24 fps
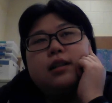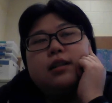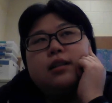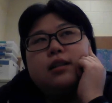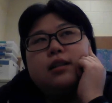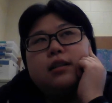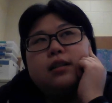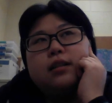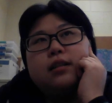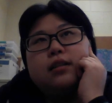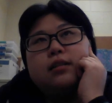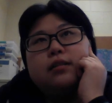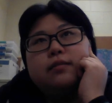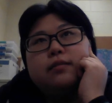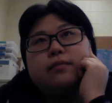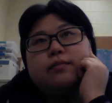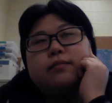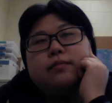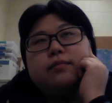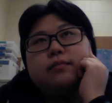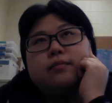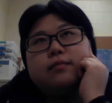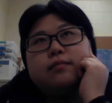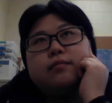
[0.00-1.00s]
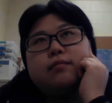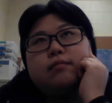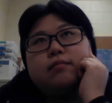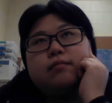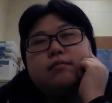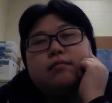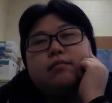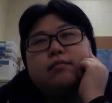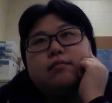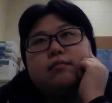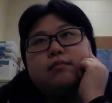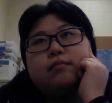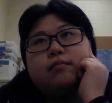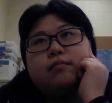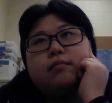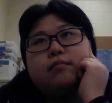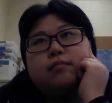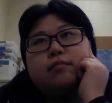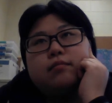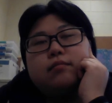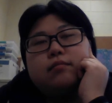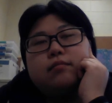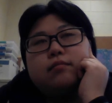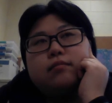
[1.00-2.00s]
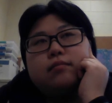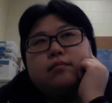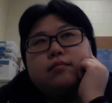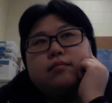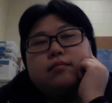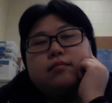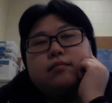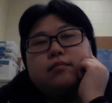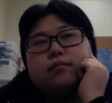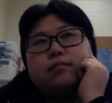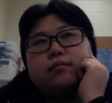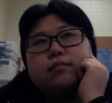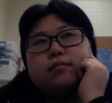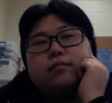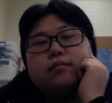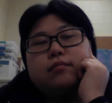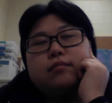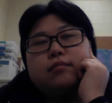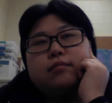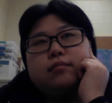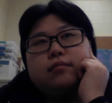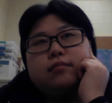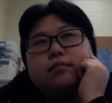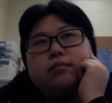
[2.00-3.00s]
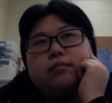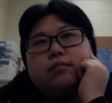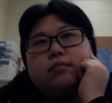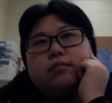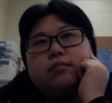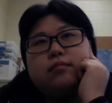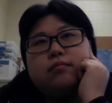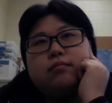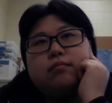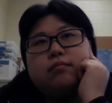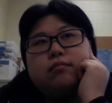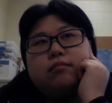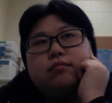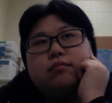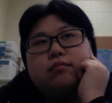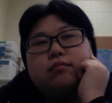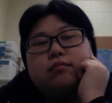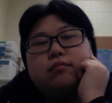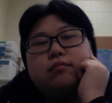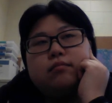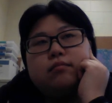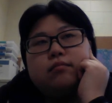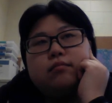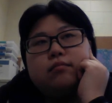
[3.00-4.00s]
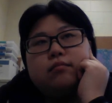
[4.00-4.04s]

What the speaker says: Nothing is said.